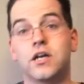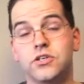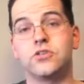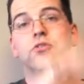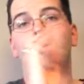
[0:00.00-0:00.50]

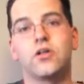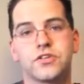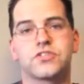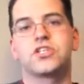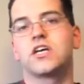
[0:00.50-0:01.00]
undo all
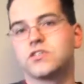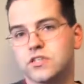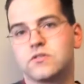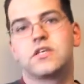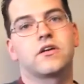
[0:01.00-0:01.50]
this changes
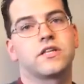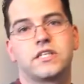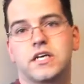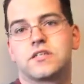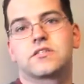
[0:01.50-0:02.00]
that you did on
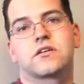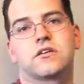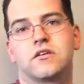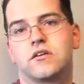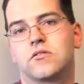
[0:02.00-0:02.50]
the disk,
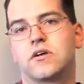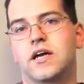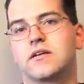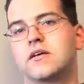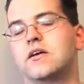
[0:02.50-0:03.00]
right?